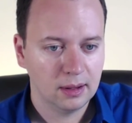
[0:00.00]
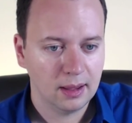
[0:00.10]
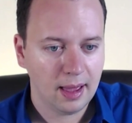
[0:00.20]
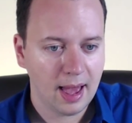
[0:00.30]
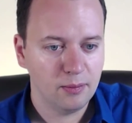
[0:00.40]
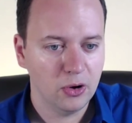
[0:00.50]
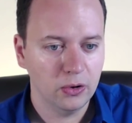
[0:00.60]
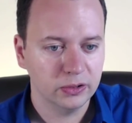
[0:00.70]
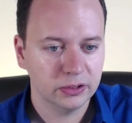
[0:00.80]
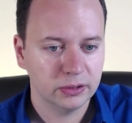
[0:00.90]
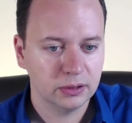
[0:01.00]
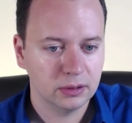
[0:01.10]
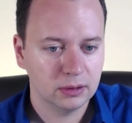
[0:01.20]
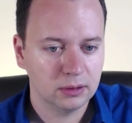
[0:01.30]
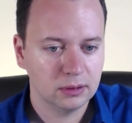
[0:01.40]
at most
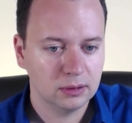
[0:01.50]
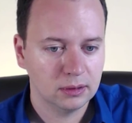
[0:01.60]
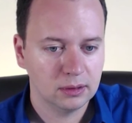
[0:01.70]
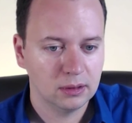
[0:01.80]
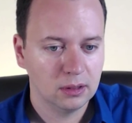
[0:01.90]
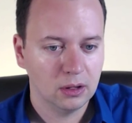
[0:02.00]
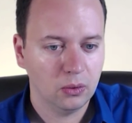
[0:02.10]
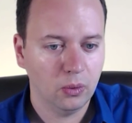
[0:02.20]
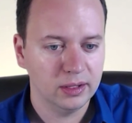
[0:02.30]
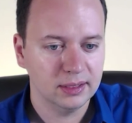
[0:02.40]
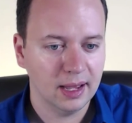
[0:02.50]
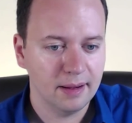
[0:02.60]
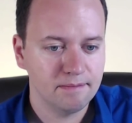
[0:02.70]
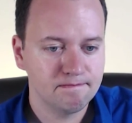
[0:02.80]
1 time.